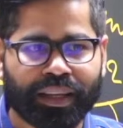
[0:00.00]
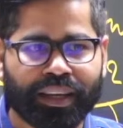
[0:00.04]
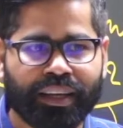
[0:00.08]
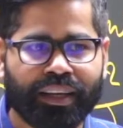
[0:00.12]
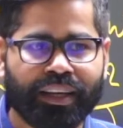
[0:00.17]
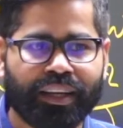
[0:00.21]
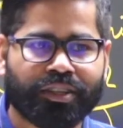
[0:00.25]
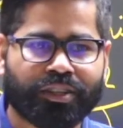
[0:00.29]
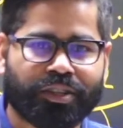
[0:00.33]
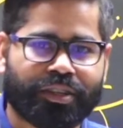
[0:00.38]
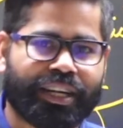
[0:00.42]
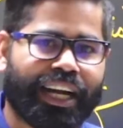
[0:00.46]

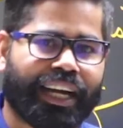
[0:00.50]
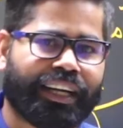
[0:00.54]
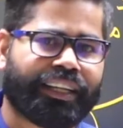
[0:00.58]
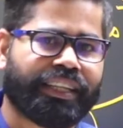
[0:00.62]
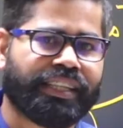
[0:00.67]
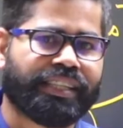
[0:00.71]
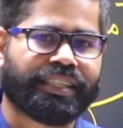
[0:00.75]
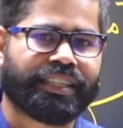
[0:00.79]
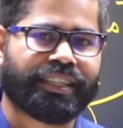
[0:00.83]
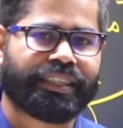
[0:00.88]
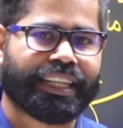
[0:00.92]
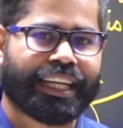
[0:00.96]
So that is
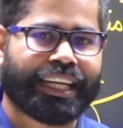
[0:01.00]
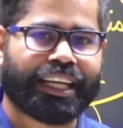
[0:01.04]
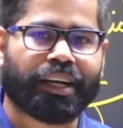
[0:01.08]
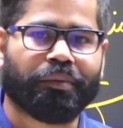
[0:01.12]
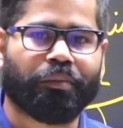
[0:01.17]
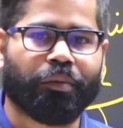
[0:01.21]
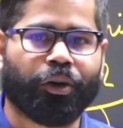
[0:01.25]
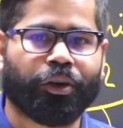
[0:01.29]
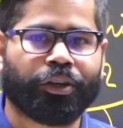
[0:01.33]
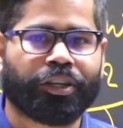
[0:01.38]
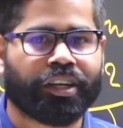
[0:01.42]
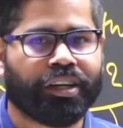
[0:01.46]
the thing
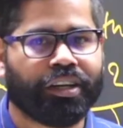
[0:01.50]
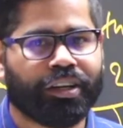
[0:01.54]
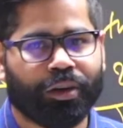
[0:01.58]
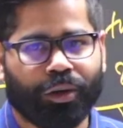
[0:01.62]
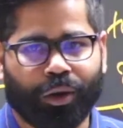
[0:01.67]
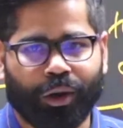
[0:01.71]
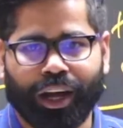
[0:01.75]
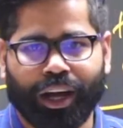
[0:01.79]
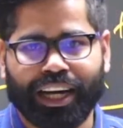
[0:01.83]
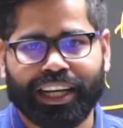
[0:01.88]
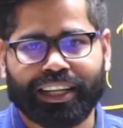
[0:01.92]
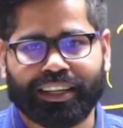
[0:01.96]
about
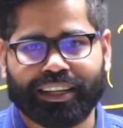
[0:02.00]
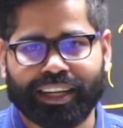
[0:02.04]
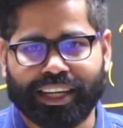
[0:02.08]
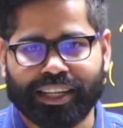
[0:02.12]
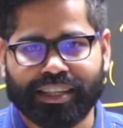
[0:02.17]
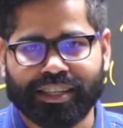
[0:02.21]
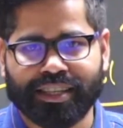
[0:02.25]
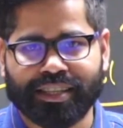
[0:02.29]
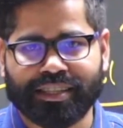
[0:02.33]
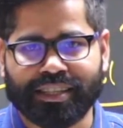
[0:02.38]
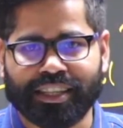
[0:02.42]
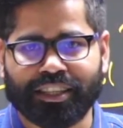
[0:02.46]
oil
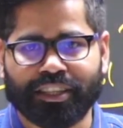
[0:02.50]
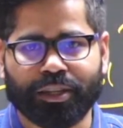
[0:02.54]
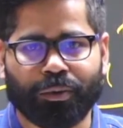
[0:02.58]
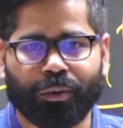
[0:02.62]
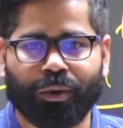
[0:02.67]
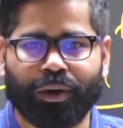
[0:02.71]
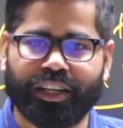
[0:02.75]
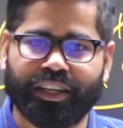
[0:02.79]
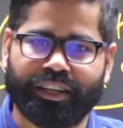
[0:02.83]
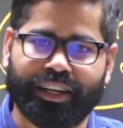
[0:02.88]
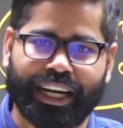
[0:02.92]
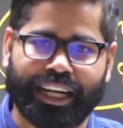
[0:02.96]
crisis in the
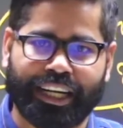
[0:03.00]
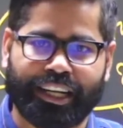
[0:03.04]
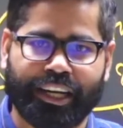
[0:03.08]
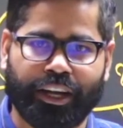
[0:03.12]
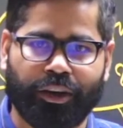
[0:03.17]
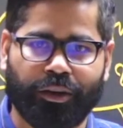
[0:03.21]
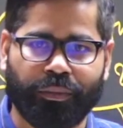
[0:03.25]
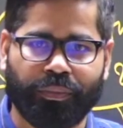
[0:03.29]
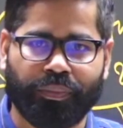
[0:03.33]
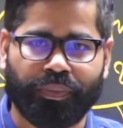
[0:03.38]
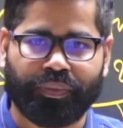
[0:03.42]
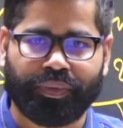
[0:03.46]
world right now.
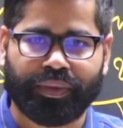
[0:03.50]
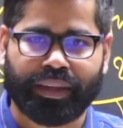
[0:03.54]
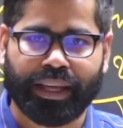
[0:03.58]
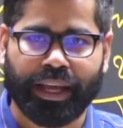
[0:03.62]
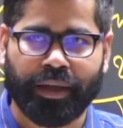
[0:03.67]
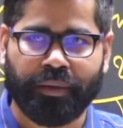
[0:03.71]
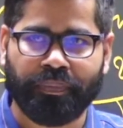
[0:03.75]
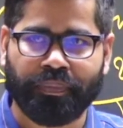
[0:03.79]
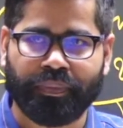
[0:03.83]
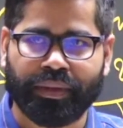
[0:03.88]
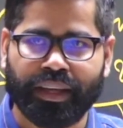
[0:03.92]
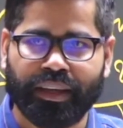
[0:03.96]
Okay.
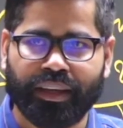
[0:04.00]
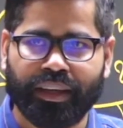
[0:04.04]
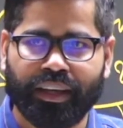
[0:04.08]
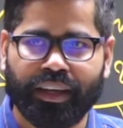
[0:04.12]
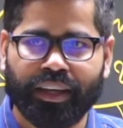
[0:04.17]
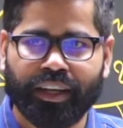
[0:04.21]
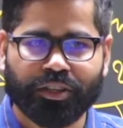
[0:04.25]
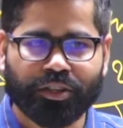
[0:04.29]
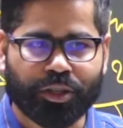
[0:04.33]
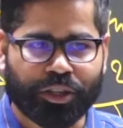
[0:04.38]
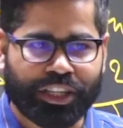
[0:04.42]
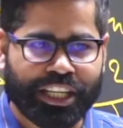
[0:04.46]

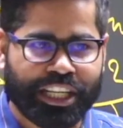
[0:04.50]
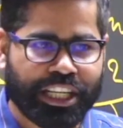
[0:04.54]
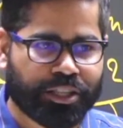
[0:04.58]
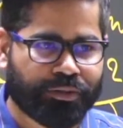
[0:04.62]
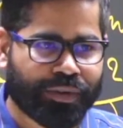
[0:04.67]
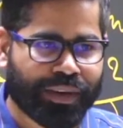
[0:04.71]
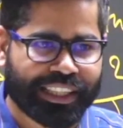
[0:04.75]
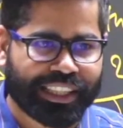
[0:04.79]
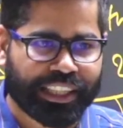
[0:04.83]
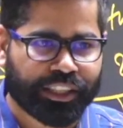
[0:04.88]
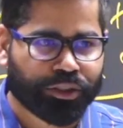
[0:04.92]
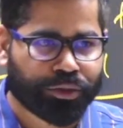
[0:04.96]
So these were
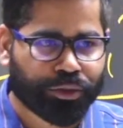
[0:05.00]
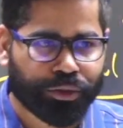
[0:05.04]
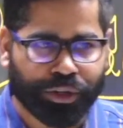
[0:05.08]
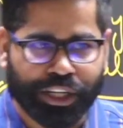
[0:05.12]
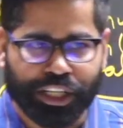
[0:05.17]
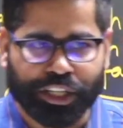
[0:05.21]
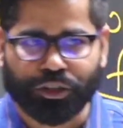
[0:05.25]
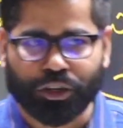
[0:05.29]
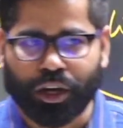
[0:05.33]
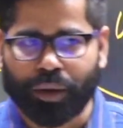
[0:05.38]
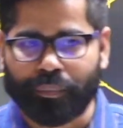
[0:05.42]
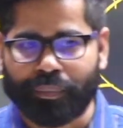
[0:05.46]
the three
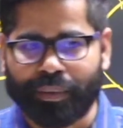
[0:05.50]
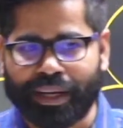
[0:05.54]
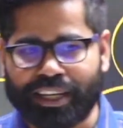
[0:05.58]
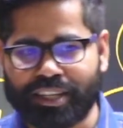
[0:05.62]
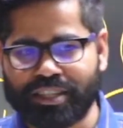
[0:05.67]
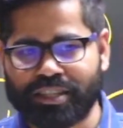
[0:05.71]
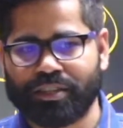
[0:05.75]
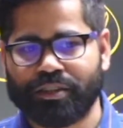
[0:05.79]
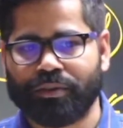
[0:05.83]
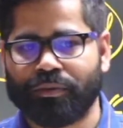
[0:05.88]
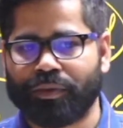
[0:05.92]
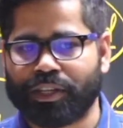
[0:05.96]

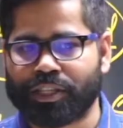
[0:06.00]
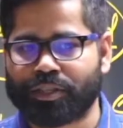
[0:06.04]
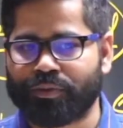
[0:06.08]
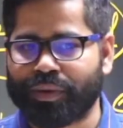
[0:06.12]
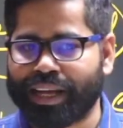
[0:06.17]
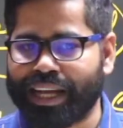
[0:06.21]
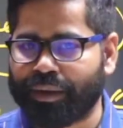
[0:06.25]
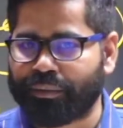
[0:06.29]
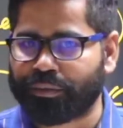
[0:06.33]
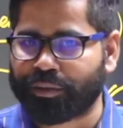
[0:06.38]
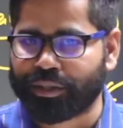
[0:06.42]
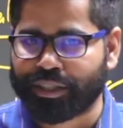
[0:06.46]
topics which we
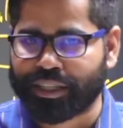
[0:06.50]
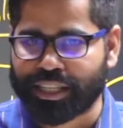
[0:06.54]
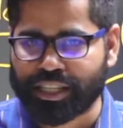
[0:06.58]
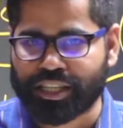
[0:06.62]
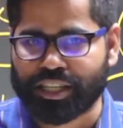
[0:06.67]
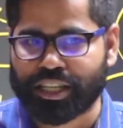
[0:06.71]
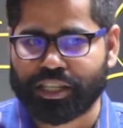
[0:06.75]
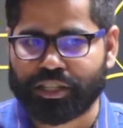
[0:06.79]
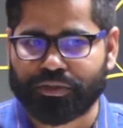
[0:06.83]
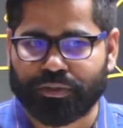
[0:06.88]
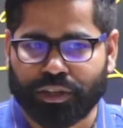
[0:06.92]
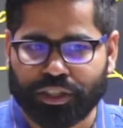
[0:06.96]
have to
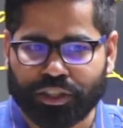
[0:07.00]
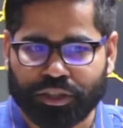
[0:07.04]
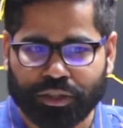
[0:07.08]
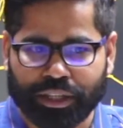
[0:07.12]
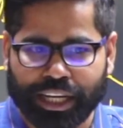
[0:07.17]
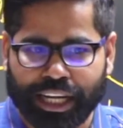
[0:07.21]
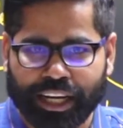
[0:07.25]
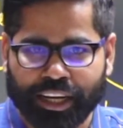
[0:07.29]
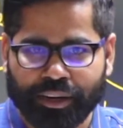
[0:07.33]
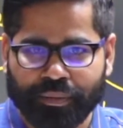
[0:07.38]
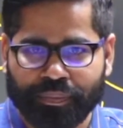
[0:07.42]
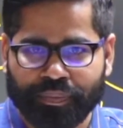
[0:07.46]
discuss for
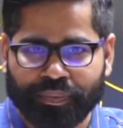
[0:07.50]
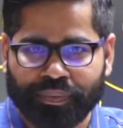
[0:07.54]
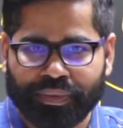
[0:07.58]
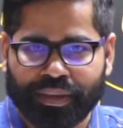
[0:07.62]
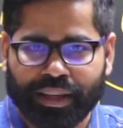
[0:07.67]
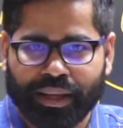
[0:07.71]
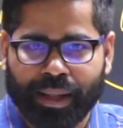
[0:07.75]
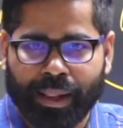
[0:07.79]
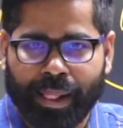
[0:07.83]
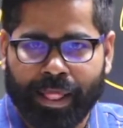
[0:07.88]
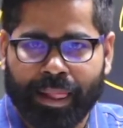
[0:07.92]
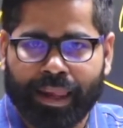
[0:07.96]
today.
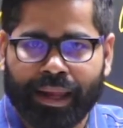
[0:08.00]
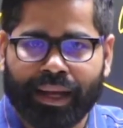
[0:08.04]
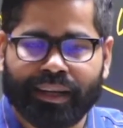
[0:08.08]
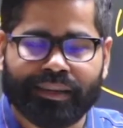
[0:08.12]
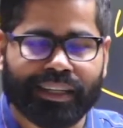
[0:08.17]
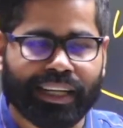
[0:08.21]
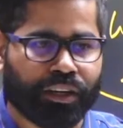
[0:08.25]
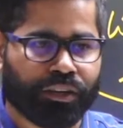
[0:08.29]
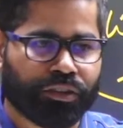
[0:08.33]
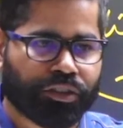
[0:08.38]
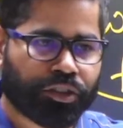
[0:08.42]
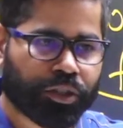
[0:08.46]

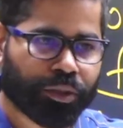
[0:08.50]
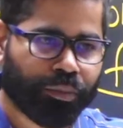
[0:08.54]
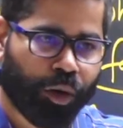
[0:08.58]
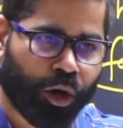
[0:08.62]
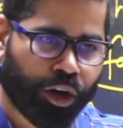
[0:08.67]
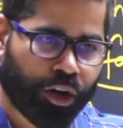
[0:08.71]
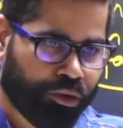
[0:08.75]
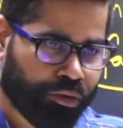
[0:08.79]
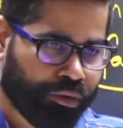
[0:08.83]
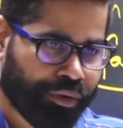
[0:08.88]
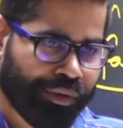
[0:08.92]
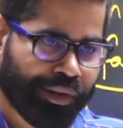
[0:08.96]
Now
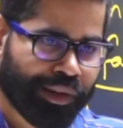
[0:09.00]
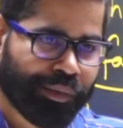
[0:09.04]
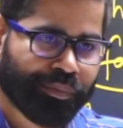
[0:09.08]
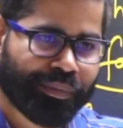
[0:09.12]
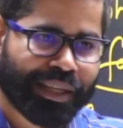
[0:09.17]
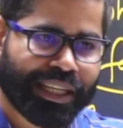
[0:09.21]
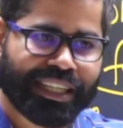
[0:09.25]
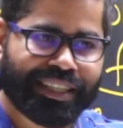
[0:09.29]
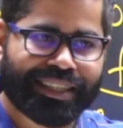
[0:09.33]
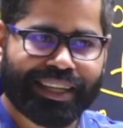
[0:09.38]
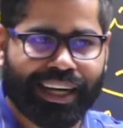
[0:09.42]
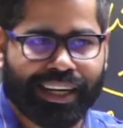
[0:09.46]
tomorrow we will
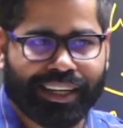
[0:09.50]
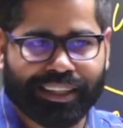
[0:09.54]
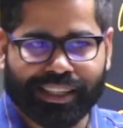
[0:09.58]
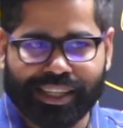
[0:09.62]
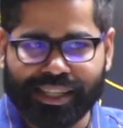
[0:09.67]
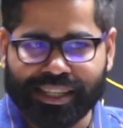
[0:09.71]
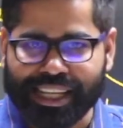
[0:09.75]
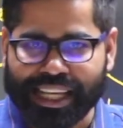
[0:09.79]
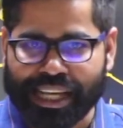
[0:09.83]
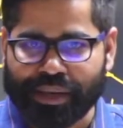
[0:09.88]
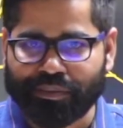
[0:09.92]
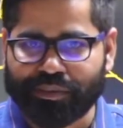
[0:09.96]
meet at the
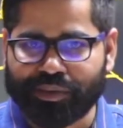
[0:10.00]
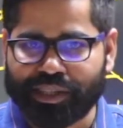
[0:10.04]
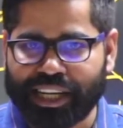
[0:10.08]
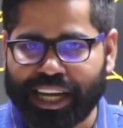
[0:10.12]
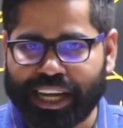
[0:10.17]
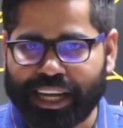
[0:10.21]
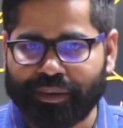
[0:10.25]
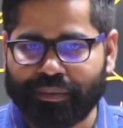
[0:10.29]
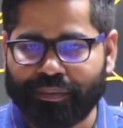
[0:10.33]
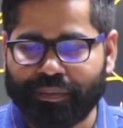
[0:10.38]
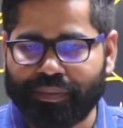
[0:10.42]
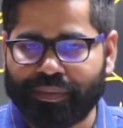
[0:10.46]
same
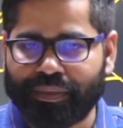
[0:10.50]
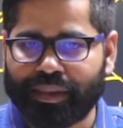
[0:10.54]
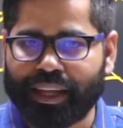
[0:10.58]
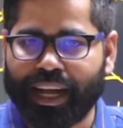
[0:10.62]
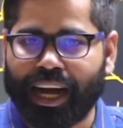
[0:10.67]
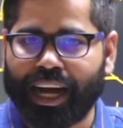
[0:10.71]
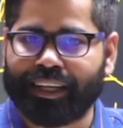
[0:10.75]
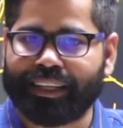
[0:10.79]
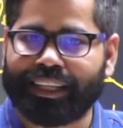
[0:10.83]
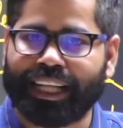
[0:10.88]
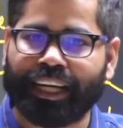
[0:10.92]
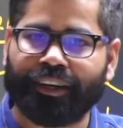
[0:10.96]
time
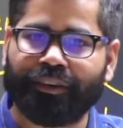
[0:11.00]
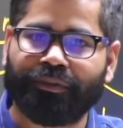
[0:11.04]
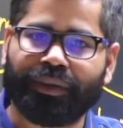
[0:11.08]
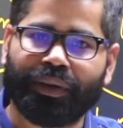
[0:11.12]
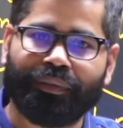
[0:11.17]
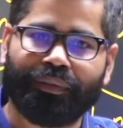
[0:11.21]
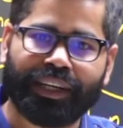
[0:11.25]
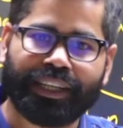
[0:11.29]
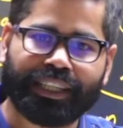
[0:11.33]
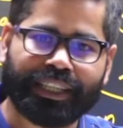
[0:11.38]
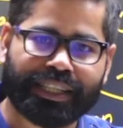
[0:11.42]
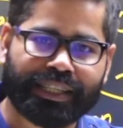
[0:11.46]
and then we
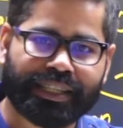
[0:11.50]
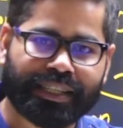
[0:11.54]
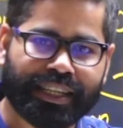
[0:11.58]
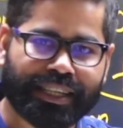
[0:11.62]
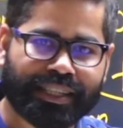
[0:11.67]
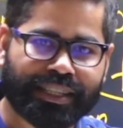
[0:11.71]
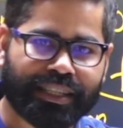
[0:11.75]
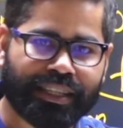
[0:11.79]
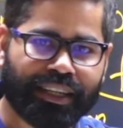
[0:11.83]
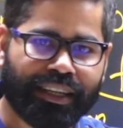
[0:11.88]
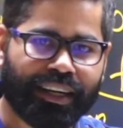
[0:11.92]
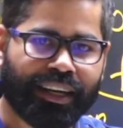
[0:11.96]
will discuss
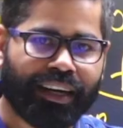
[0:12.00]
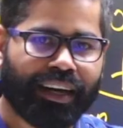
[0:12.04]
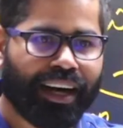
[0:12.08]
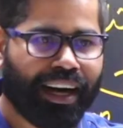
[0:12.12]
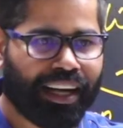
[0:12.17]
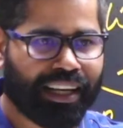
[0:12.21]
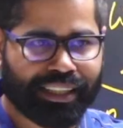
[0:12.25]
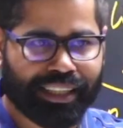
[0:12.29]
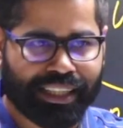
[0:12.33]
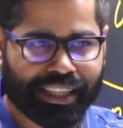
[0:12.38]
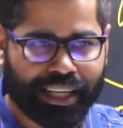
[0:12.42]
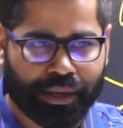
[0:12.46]
the
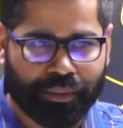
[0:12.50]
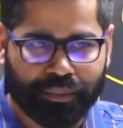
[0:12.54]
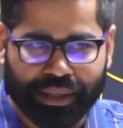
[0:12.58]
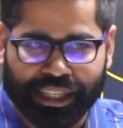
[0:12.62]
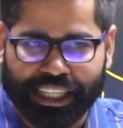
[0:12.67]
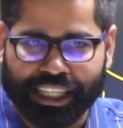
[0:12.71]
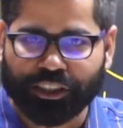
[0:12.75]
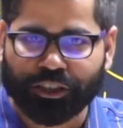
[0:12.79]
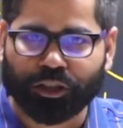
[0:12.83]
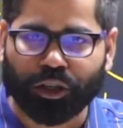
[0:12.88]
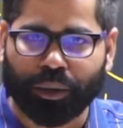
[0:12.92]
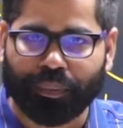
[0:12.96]
other
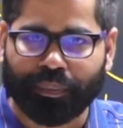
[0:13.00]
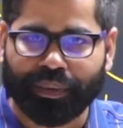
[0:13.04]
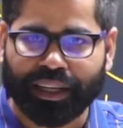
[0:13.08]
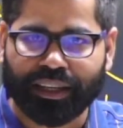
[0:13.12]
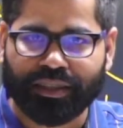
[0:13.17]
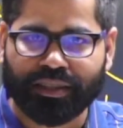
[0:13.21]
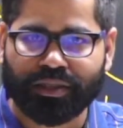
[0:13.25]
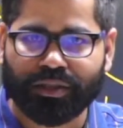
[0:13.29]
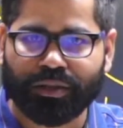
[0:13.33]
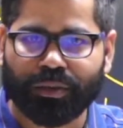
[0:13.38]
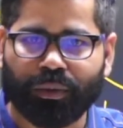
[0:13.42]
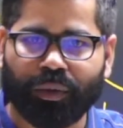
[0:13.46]
remaining
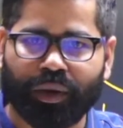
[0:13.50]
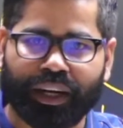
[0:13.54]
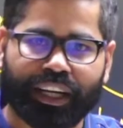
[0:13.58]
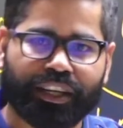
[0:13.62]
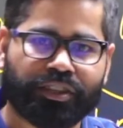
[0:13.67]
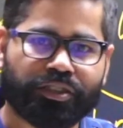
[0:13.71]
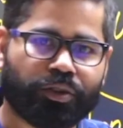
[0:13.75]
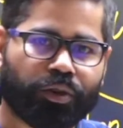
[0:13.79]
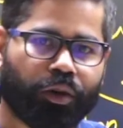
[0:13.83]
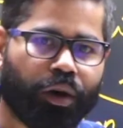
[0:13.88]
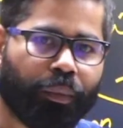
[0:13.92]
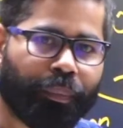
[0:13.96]
topics. One
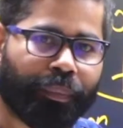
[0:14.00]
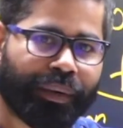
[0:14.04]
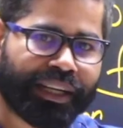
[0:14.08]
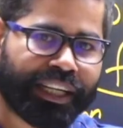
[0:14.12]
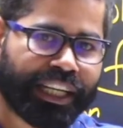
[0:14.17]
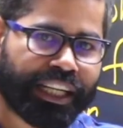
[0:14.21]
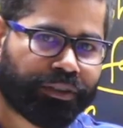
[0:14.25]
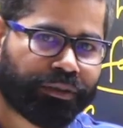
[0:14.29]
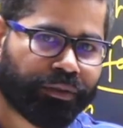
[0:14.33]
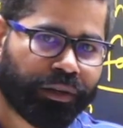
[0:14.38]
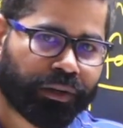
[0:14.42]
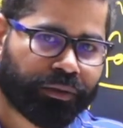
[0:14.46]
is open
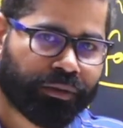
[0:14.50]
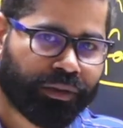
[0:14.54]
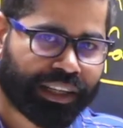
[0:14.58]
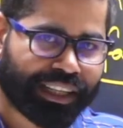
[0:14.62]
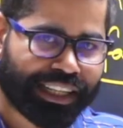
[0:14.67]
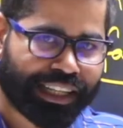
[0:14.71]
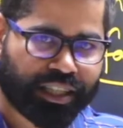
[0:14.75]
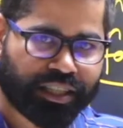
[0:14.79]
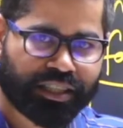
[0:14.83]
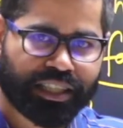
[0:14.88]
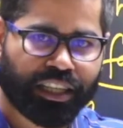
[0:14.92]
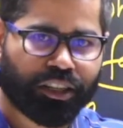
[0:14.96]
network for
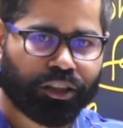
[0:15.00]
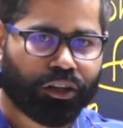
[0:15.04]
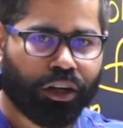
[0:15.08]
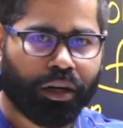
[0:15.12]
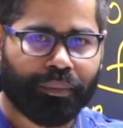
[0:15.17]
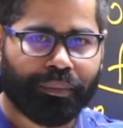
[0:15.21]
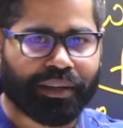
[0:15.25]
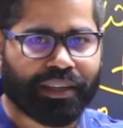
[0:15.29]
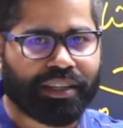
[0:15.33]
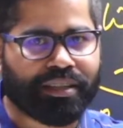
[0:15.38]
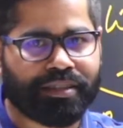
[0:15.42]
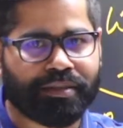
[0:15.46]
digital
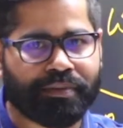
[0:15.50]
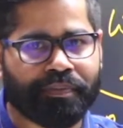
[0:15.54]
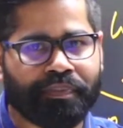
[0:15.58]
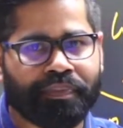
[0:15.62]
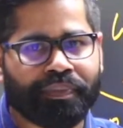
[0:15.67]
commerce